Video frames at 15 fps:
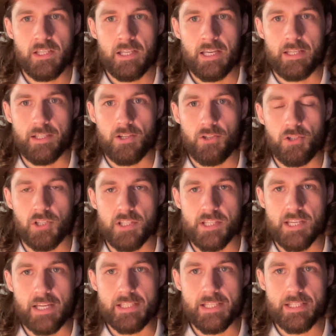And here you can see
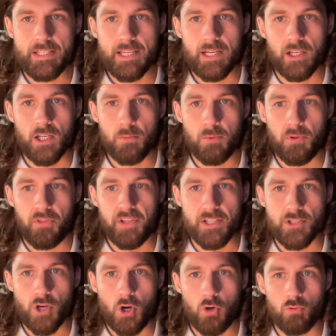I did set a couple things
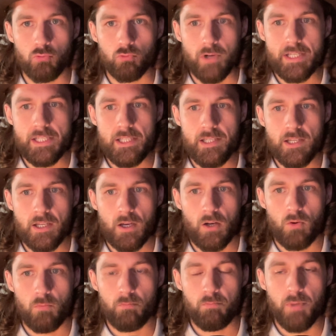already,
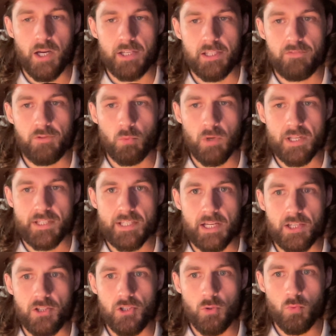but if you want to set a
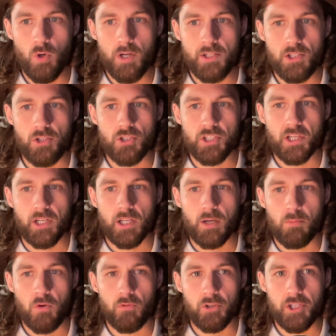new one, you're just going to come
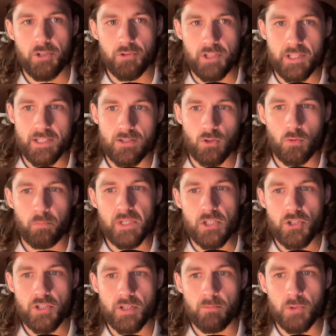over here to this little beach
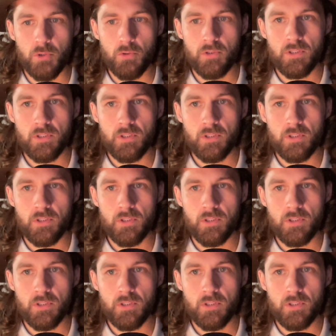symbol.